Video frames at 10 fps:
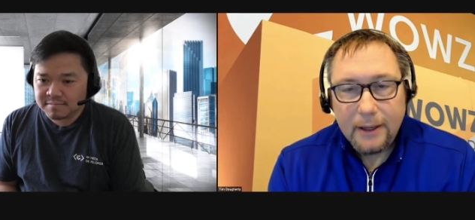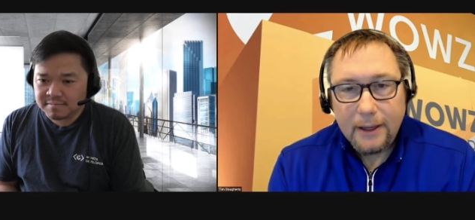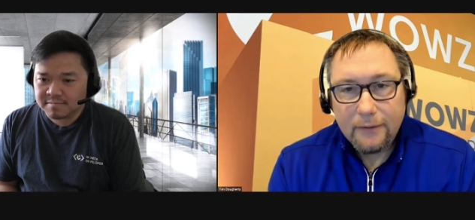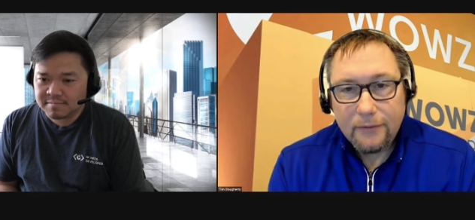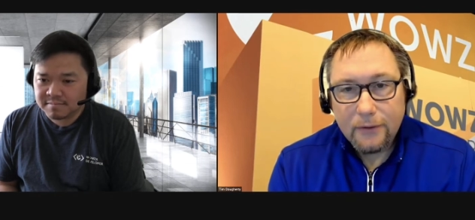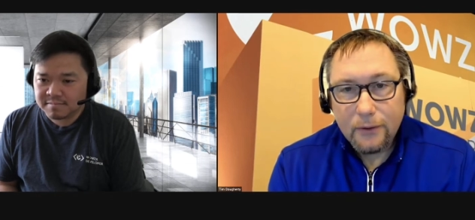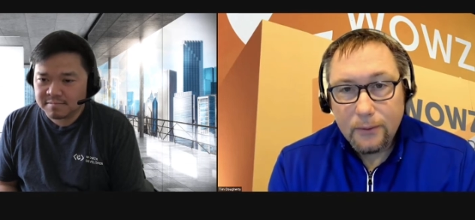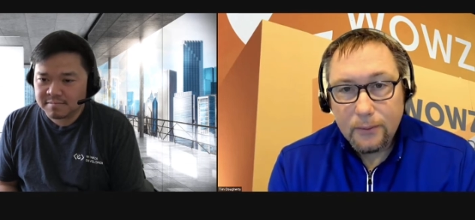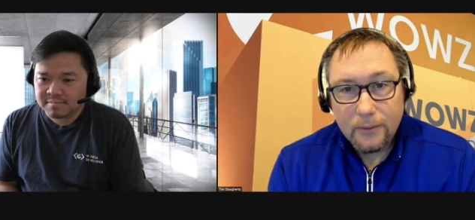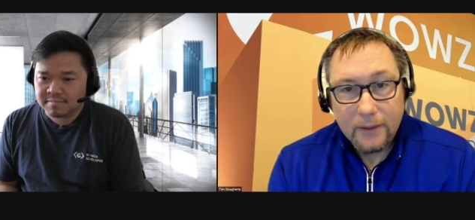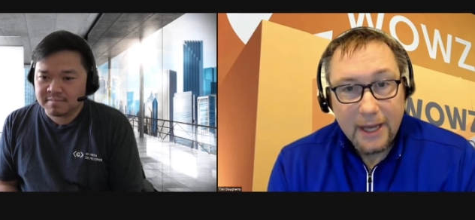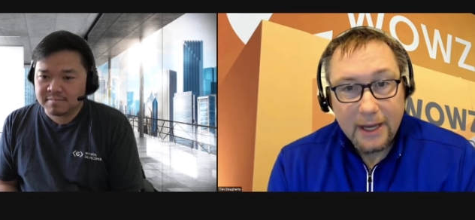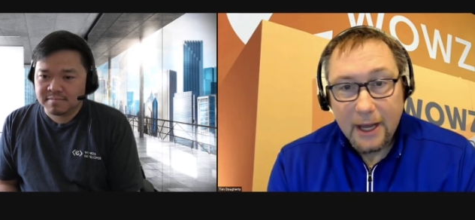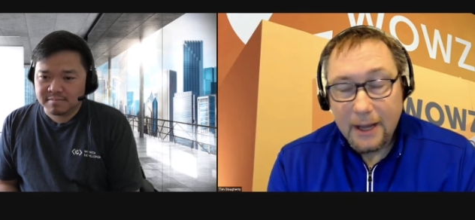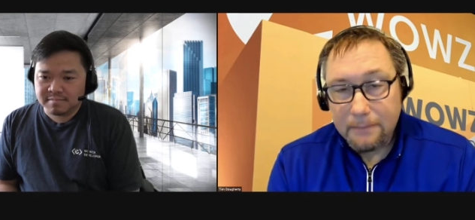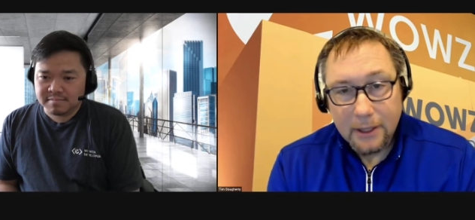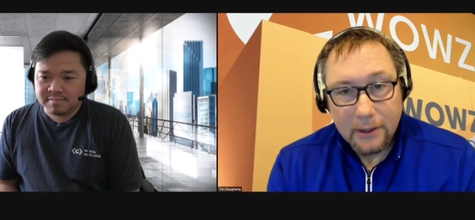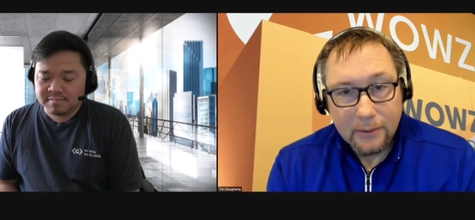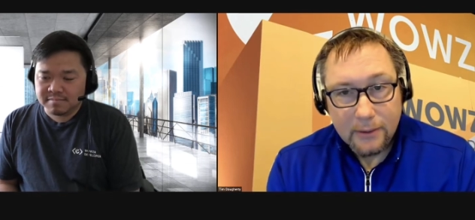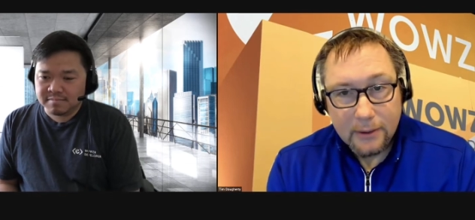Speaker 1: And so that
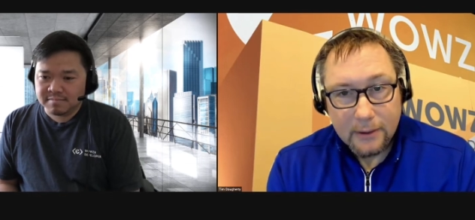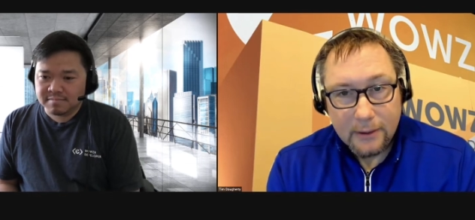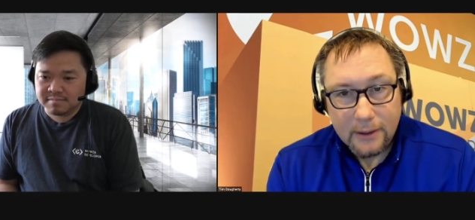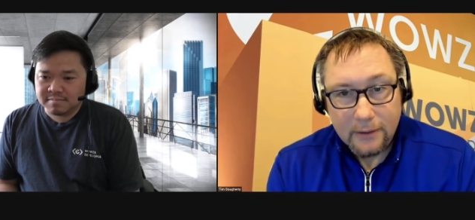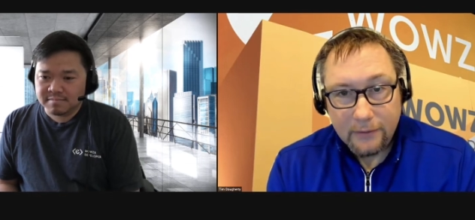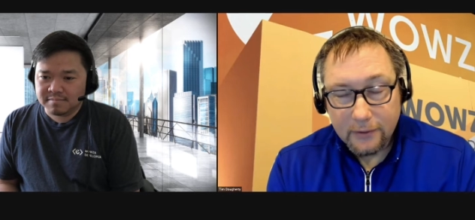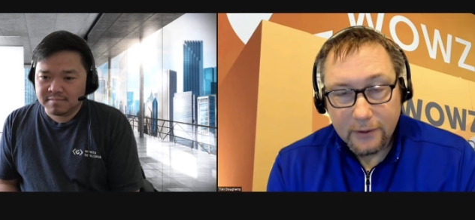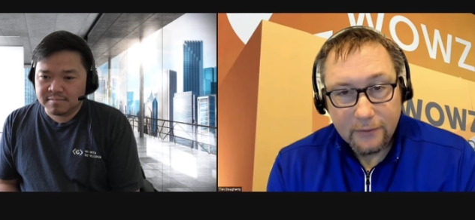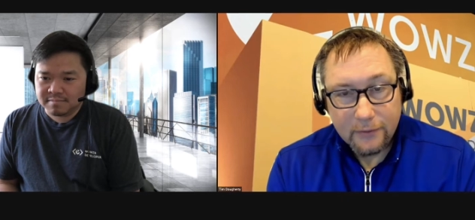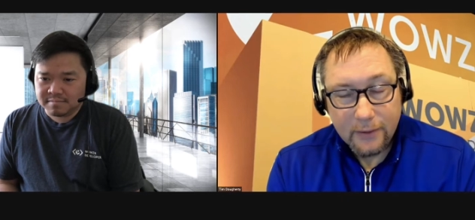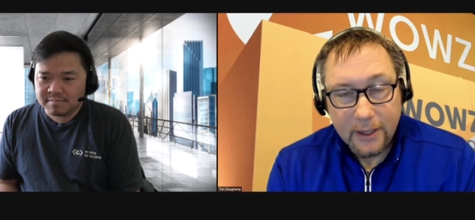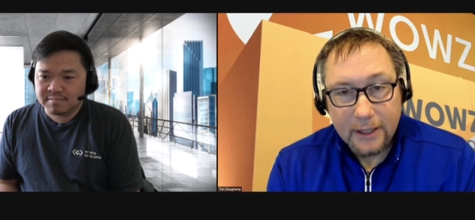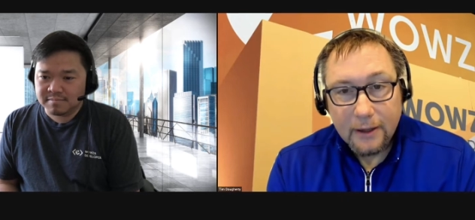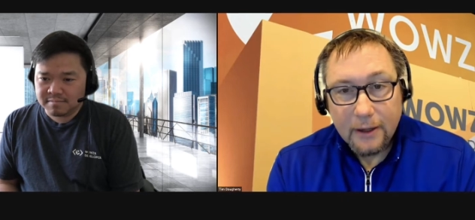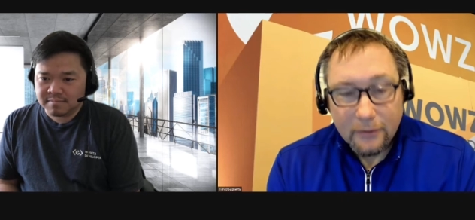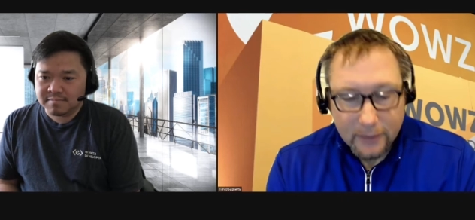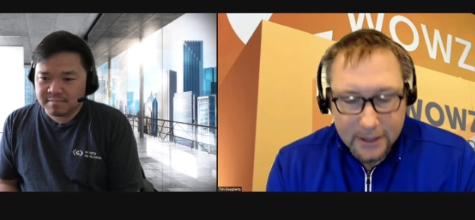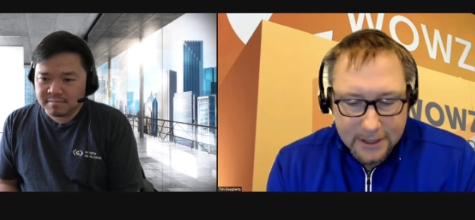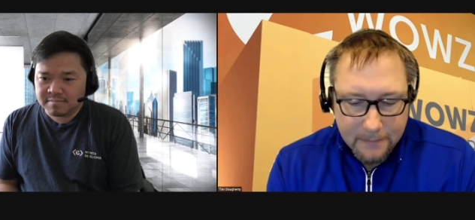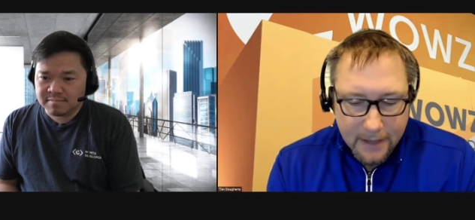upload is your constraint. So
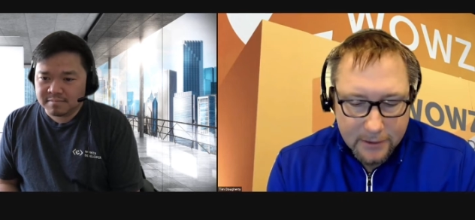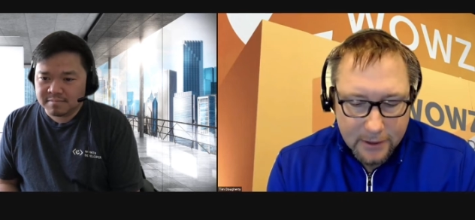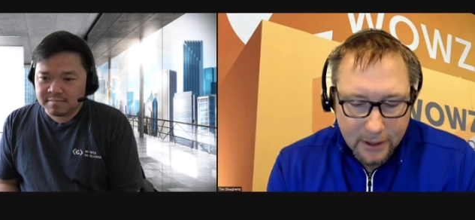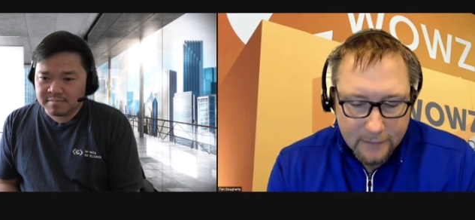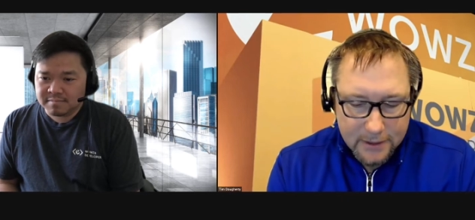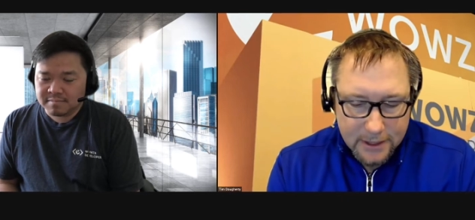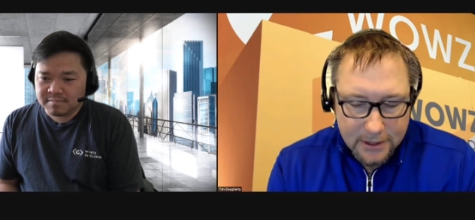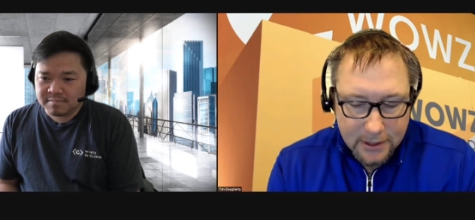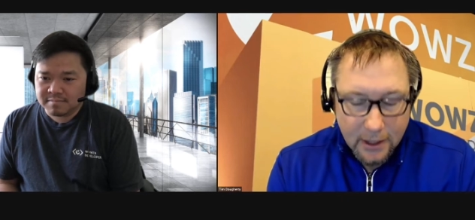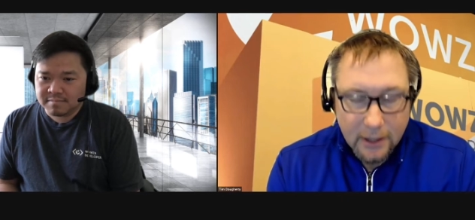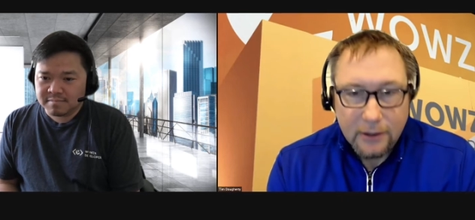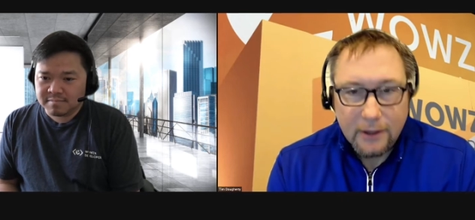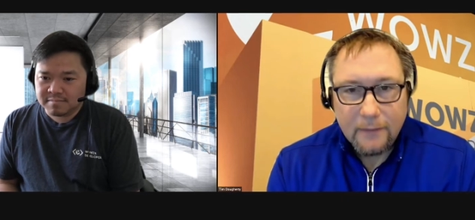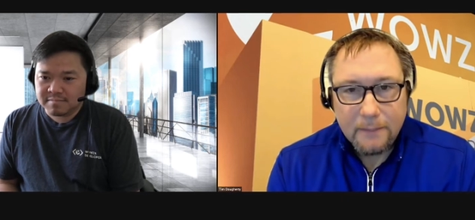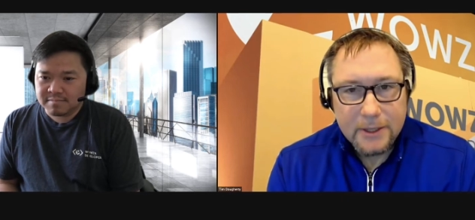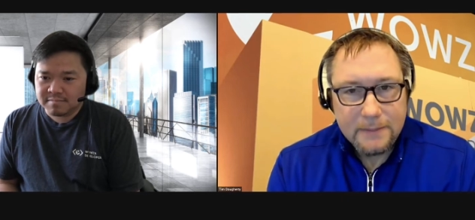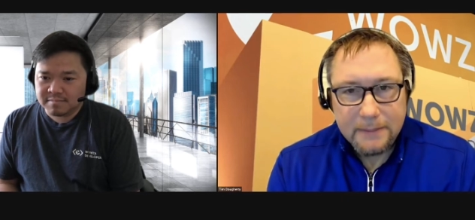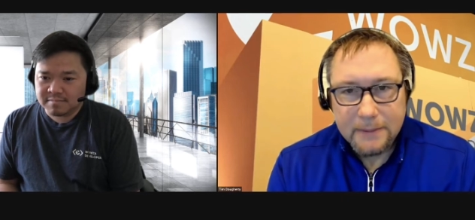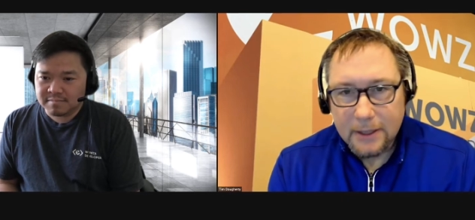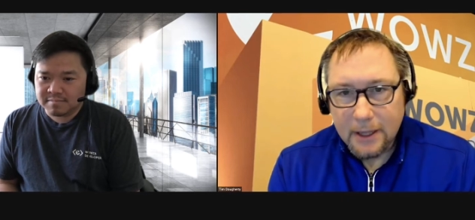let's get back to our conversation. You have a bunch of
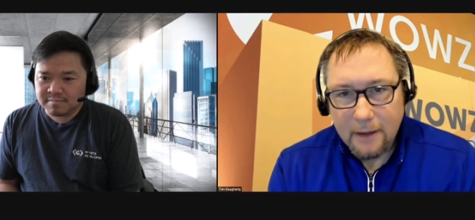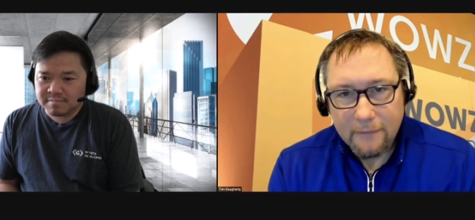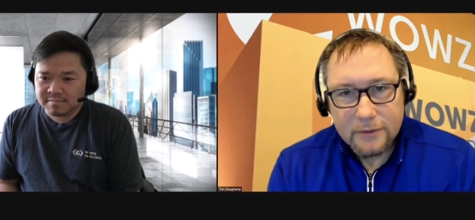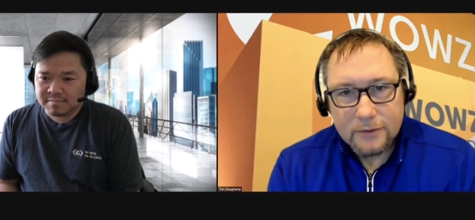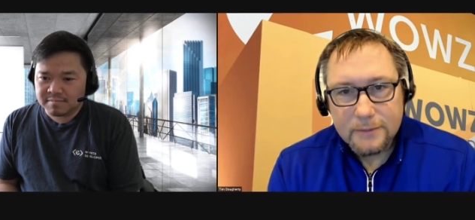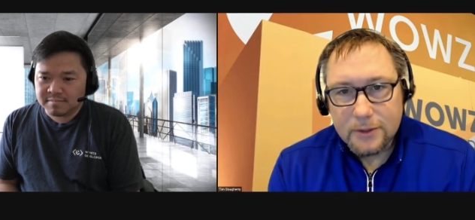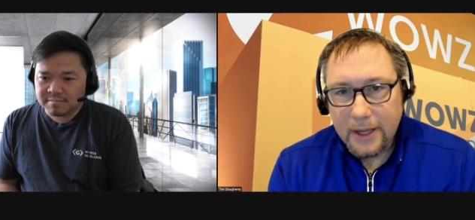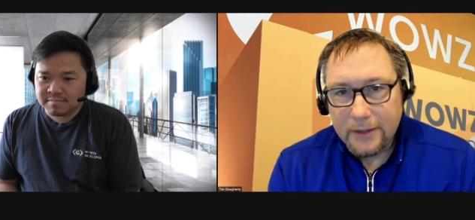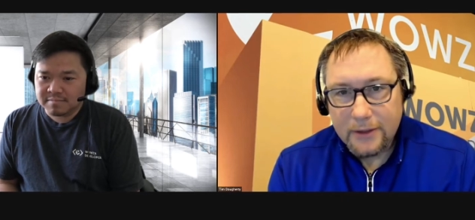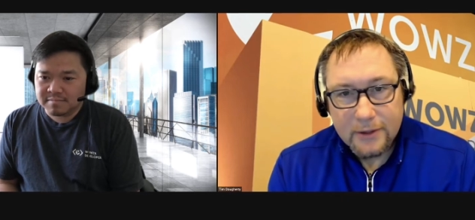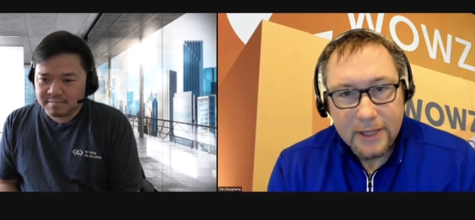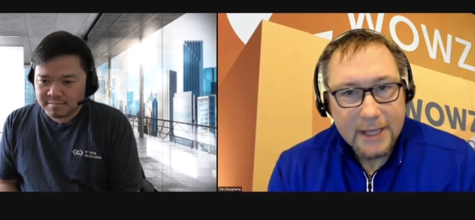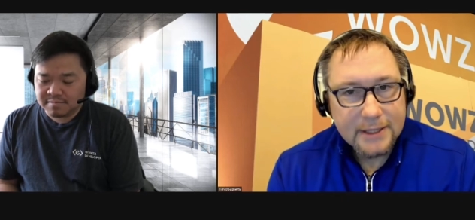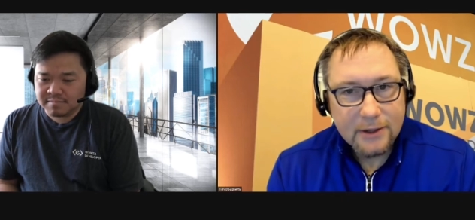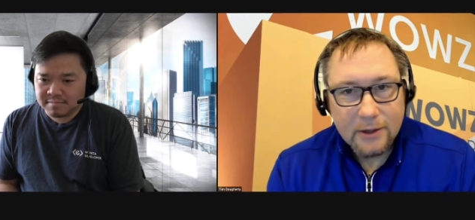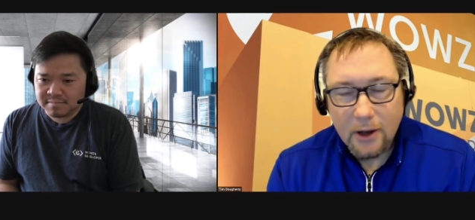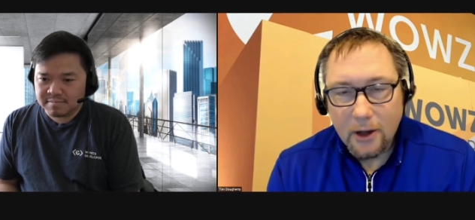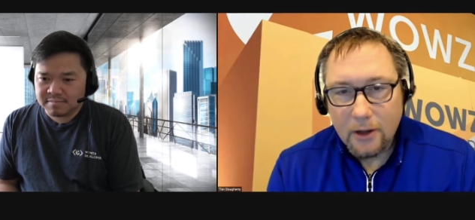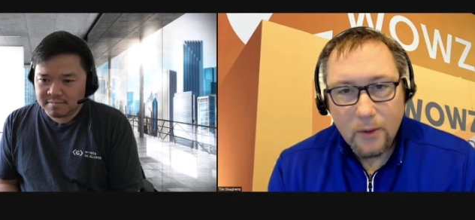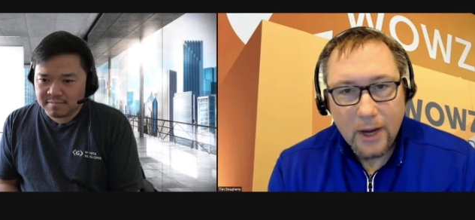people in conference rooms or at their desk. They're
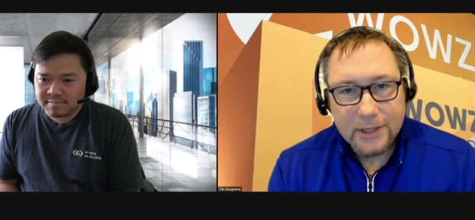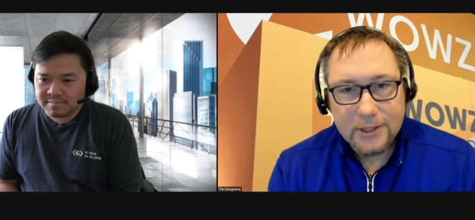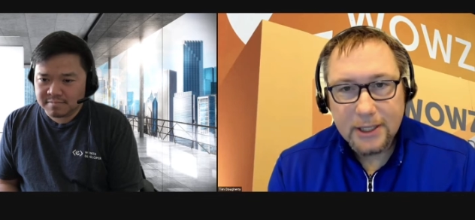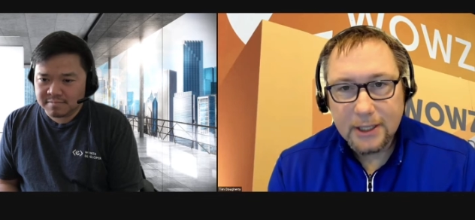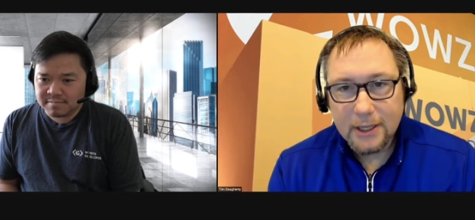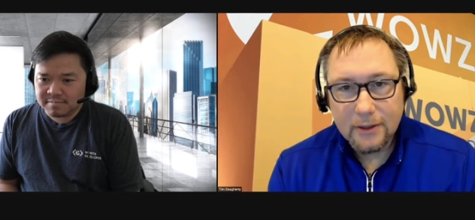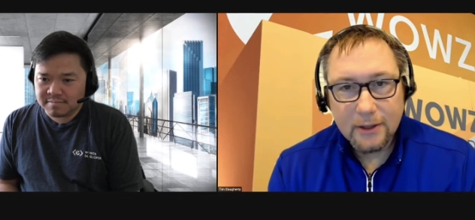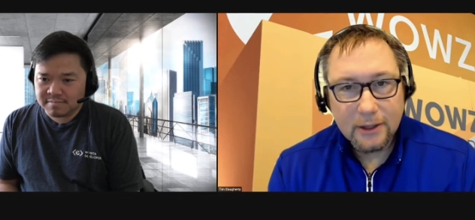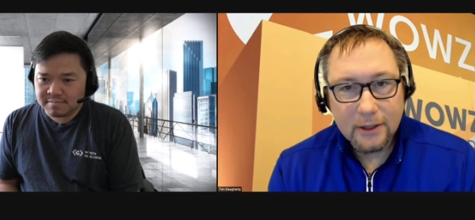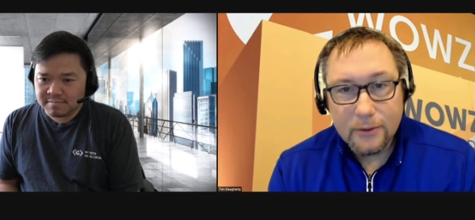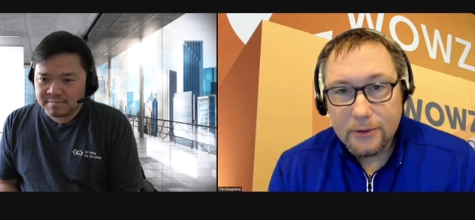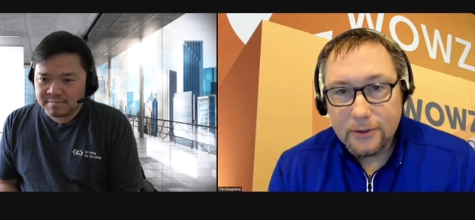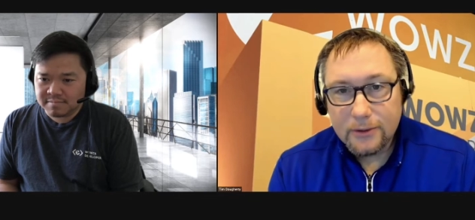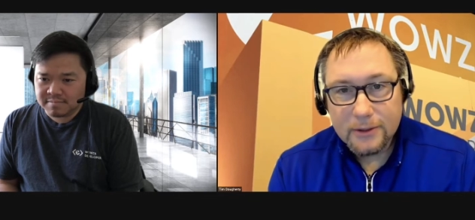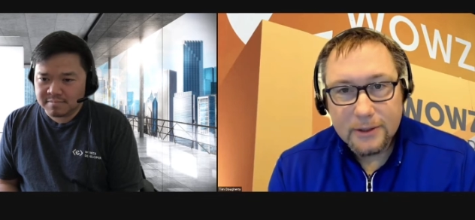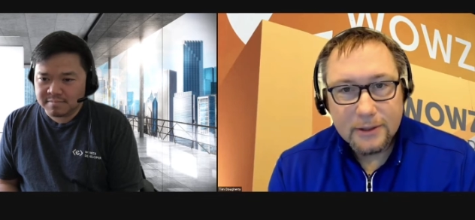all watching the local